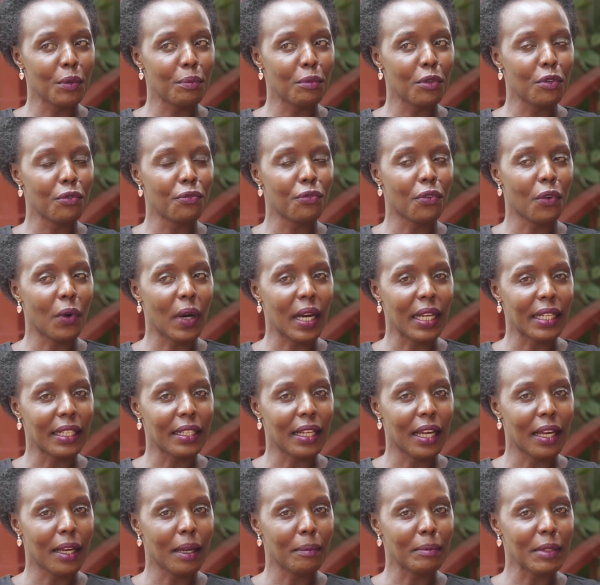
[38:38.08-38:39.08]
we move forward,
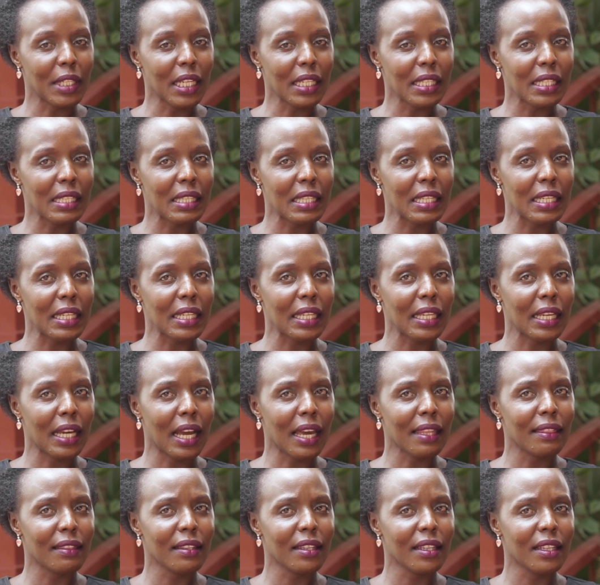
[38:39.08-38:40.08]
I am just thinking,
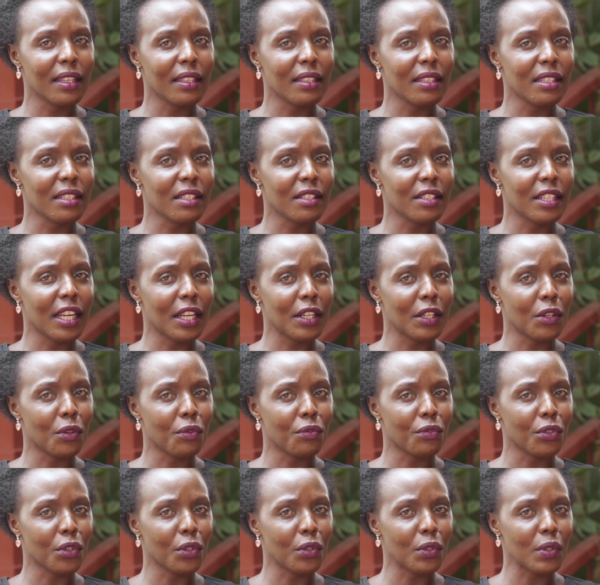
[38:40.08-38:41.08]
I think in this journey
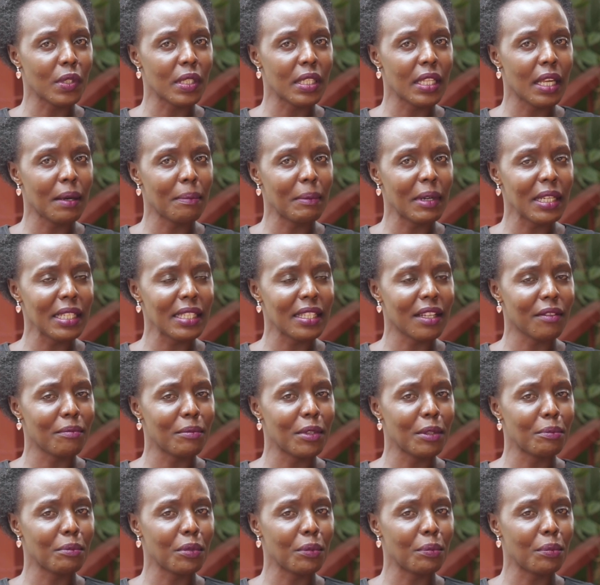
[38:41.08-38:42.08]
of yours, there must
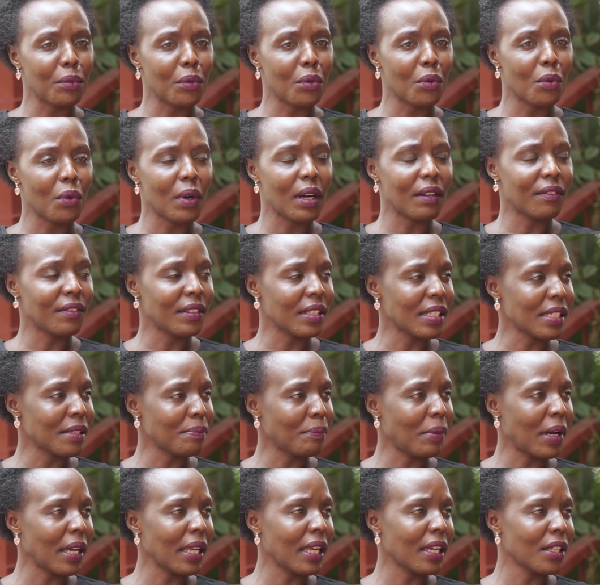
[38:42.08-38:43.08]
have been people who have
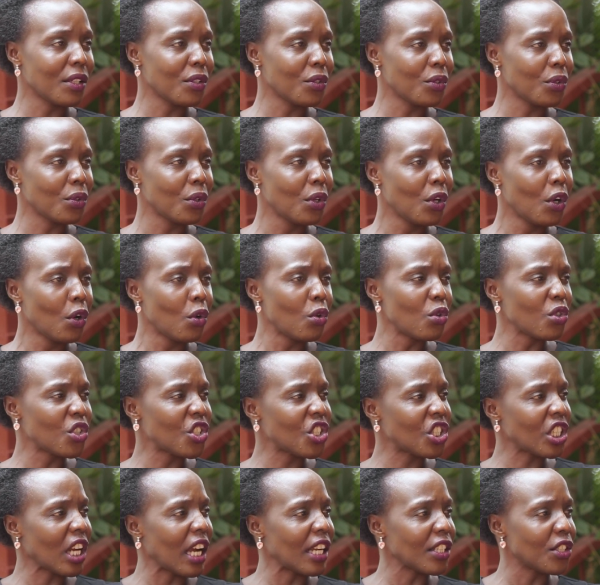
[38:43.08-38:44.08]
inspired you, who
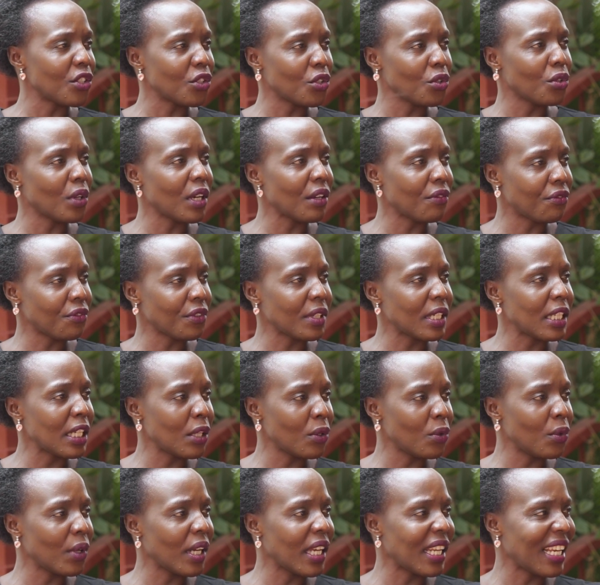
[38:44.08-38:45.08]
charge you every day,
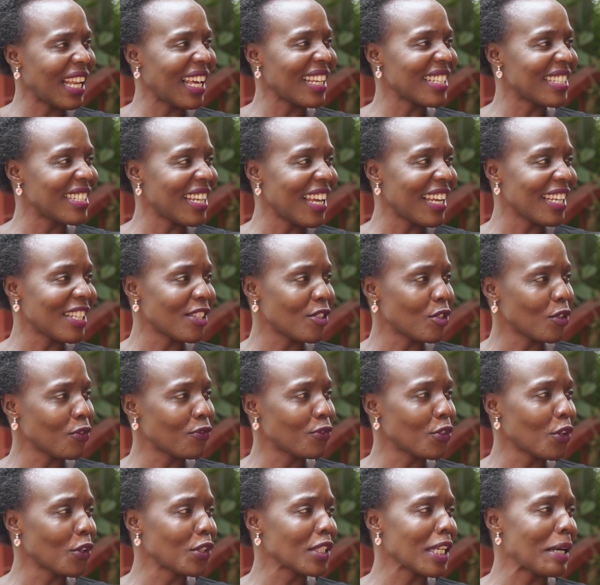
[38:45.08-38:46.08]
who energize.
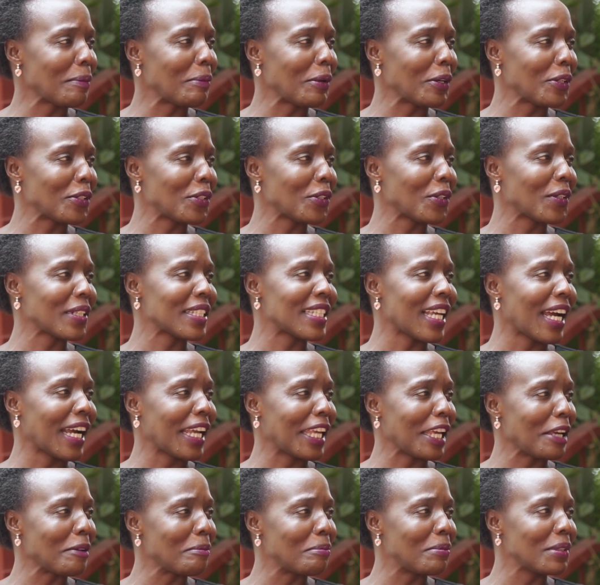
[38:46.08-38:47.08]
You've talked about Dr.
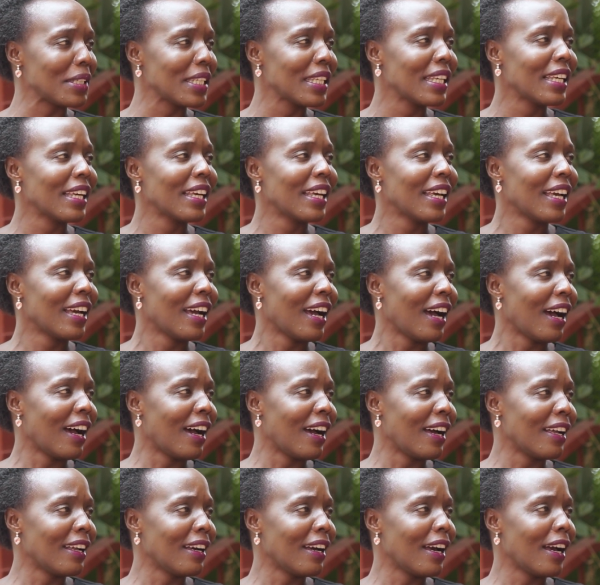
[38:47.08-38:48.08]
Kebi.
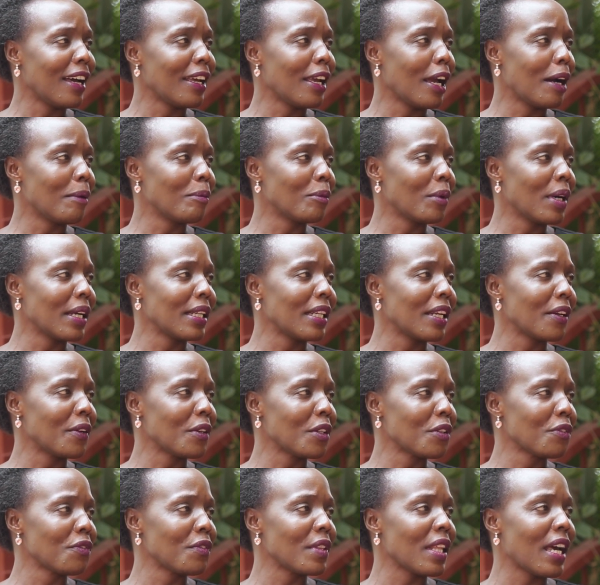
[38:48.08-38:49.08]
I am
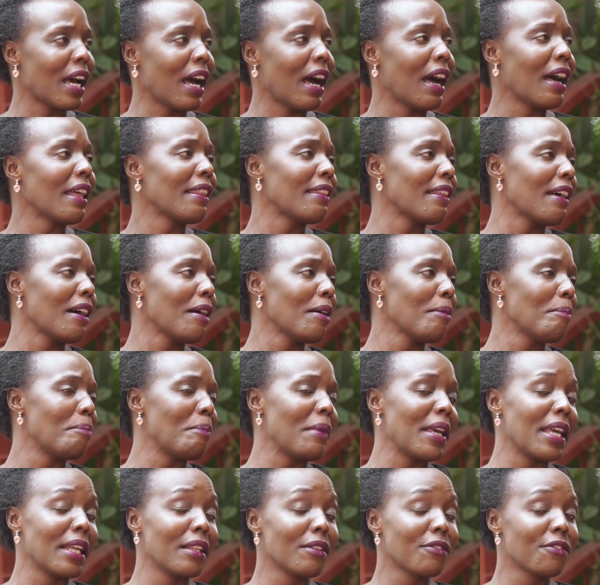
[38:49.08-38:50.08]
wondering if there are other,
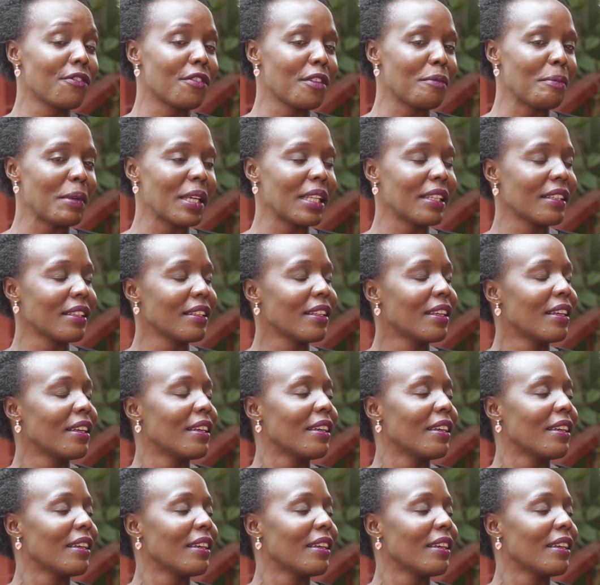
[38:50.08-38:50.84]
male, female.